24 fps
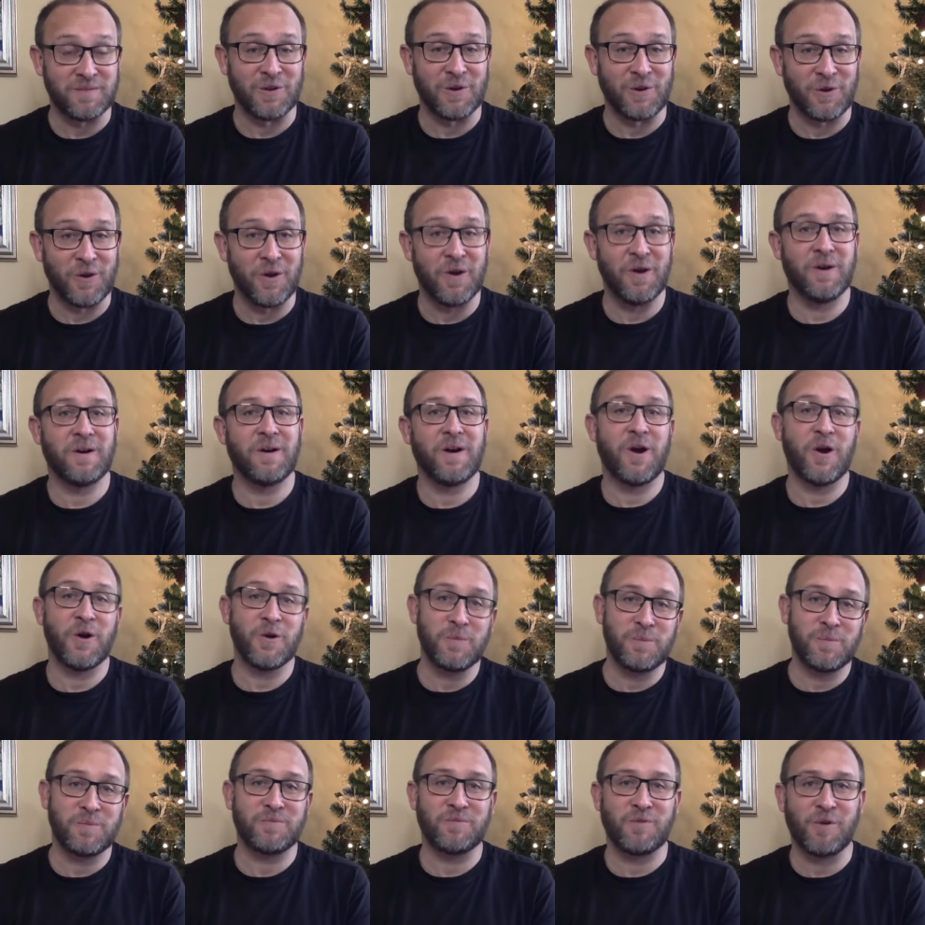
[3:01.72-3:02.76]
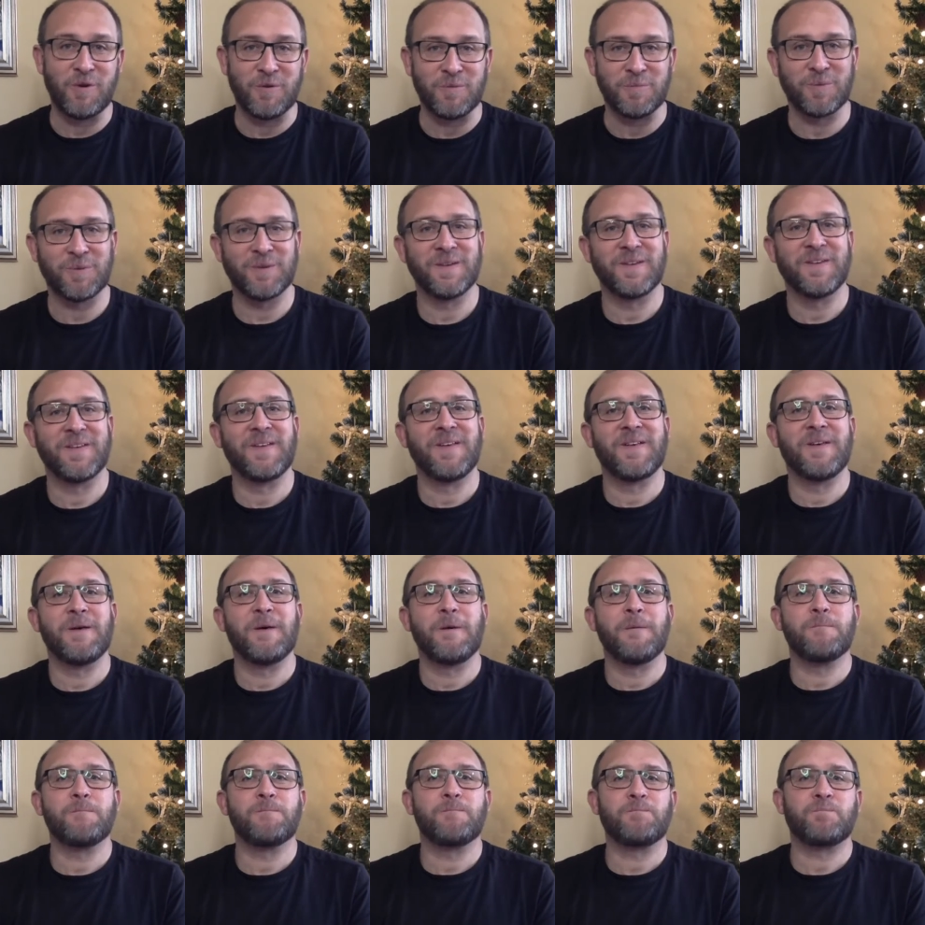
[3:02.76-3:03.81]
it or not, hope, rope.
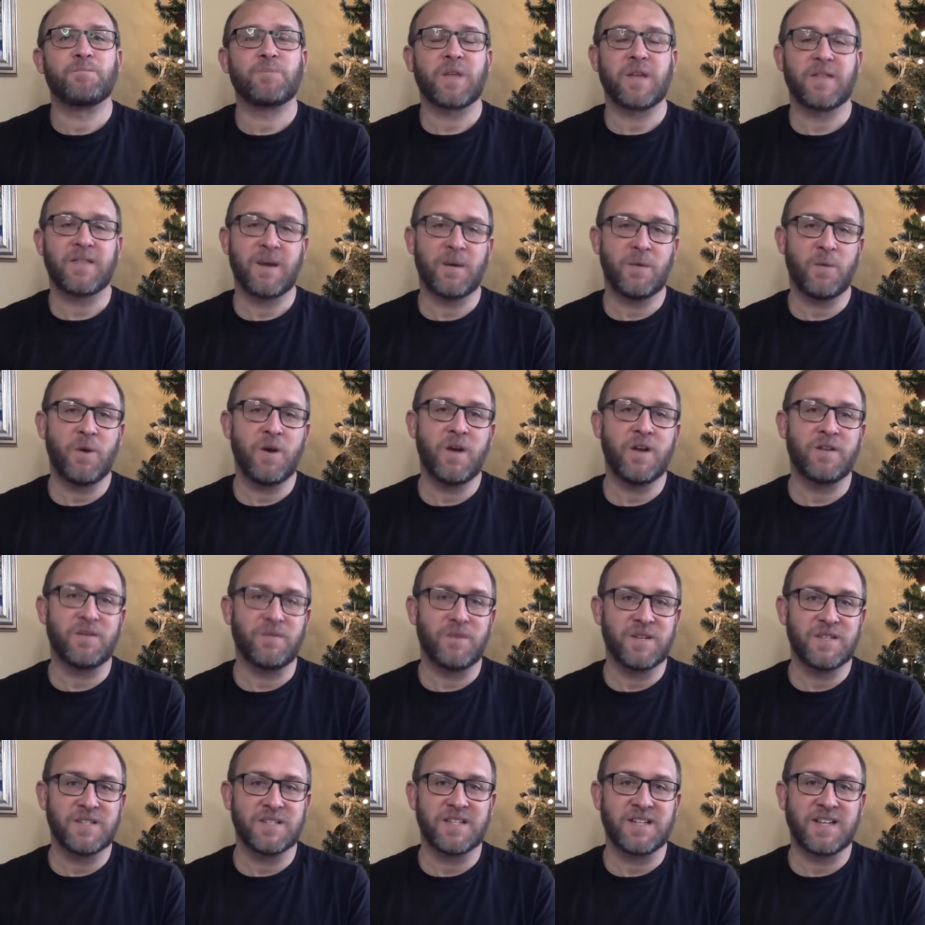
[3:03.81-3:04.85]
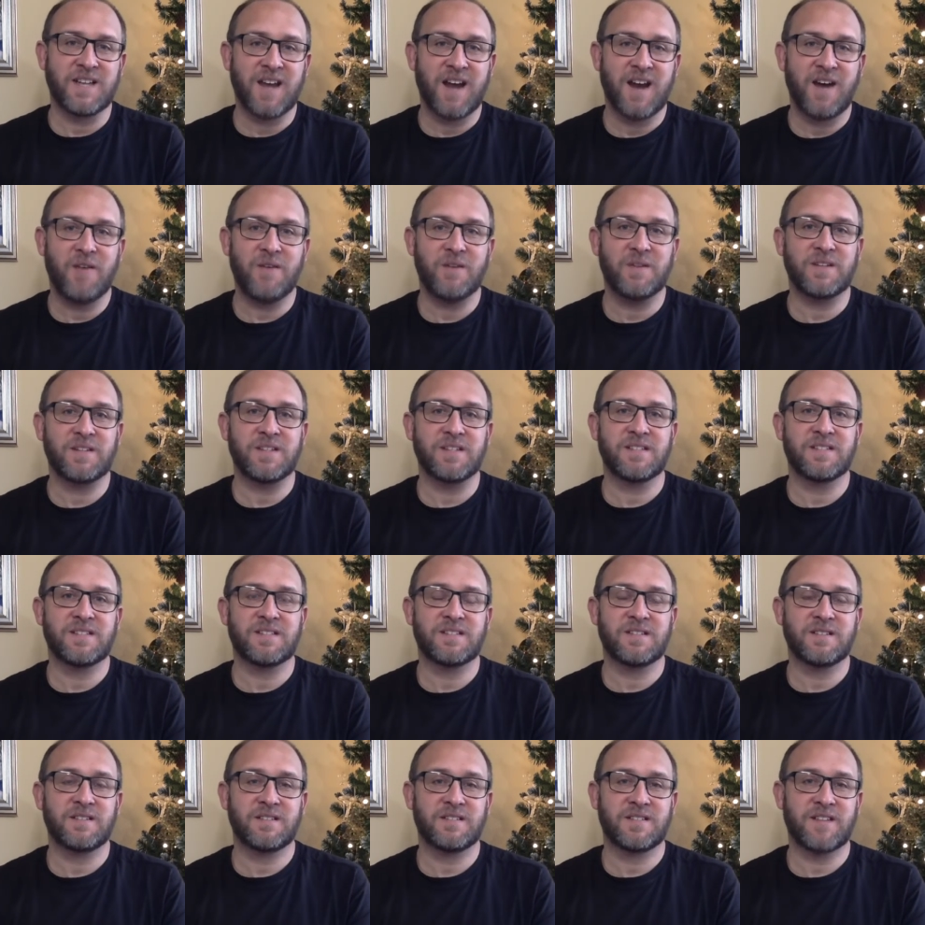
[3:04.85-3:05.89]
That word originally carried
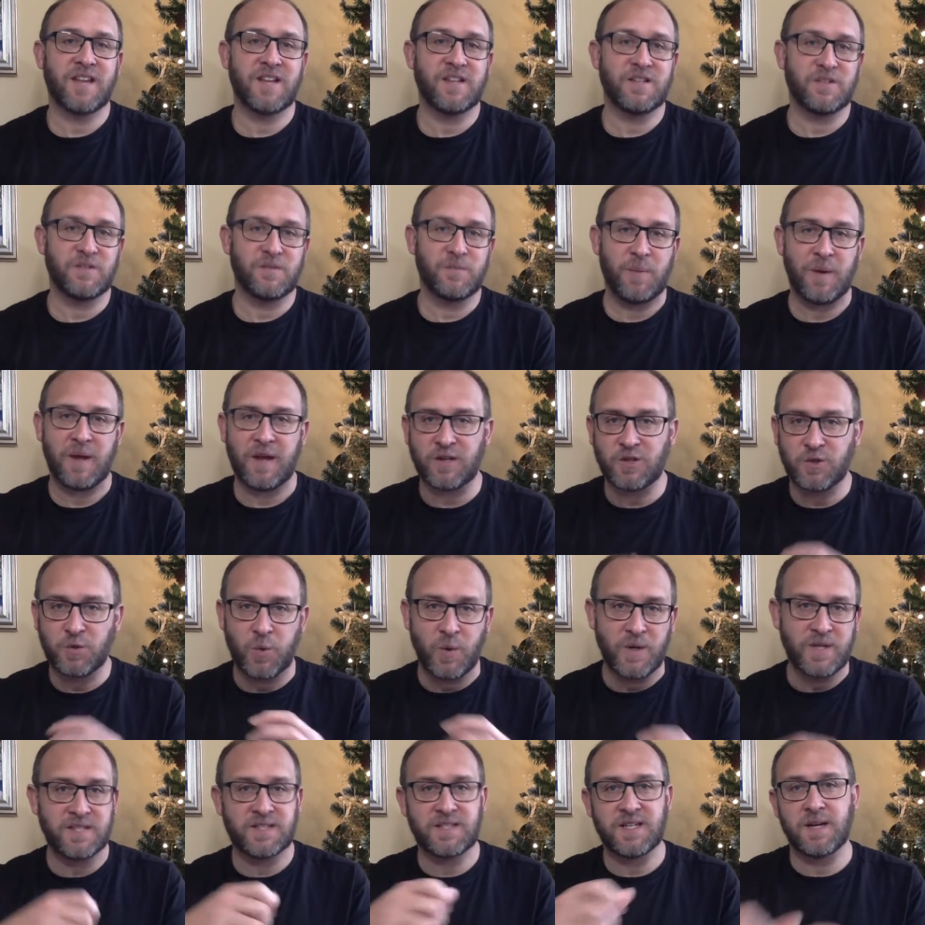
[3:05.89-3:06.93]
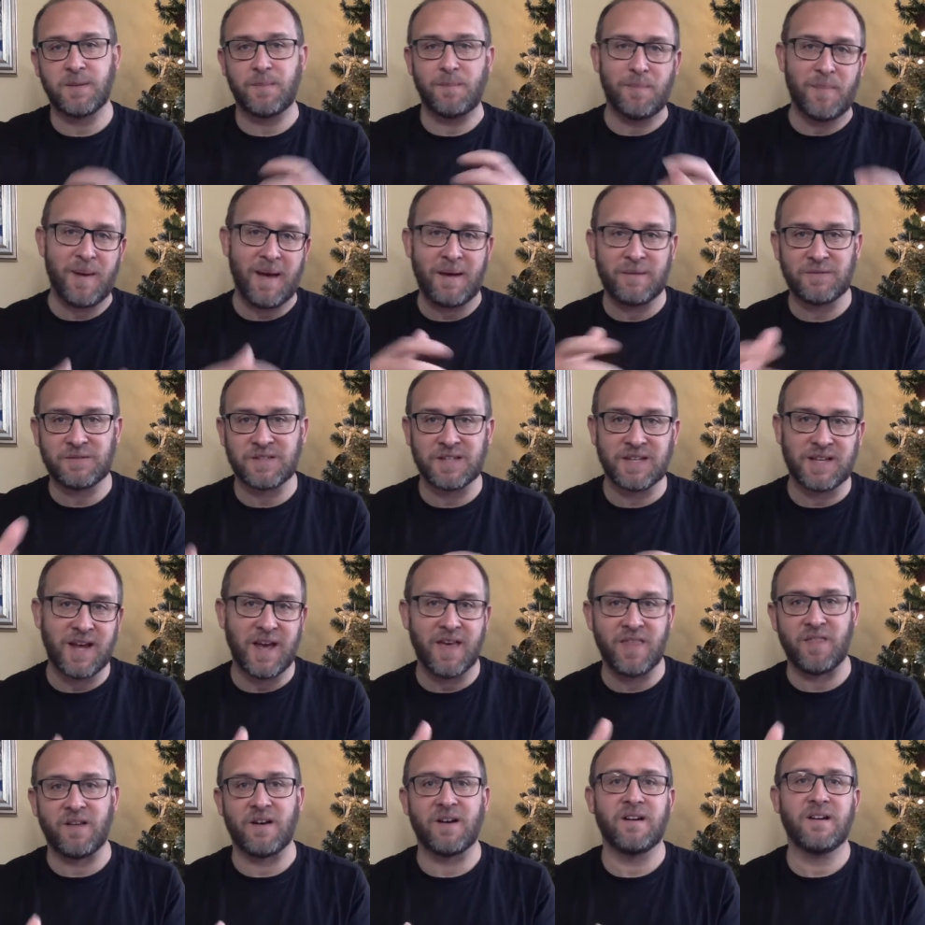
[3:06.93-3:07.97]
this sense of being twisted and bound
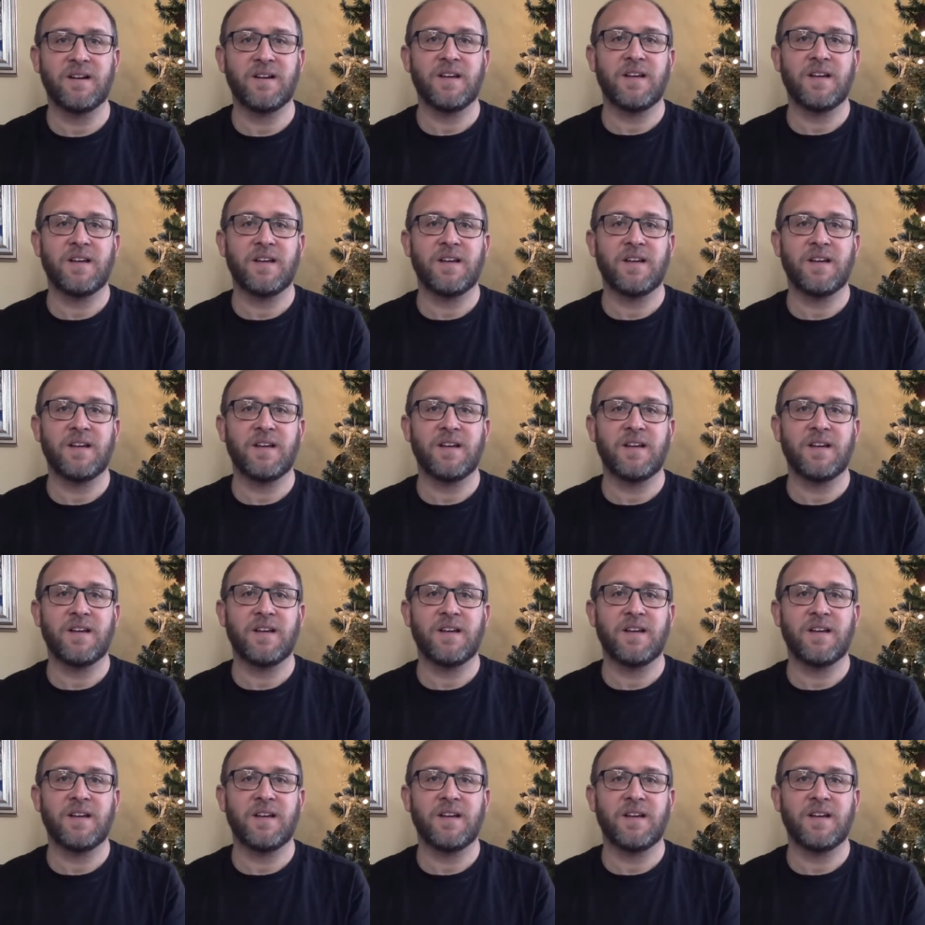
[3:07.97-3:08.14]
together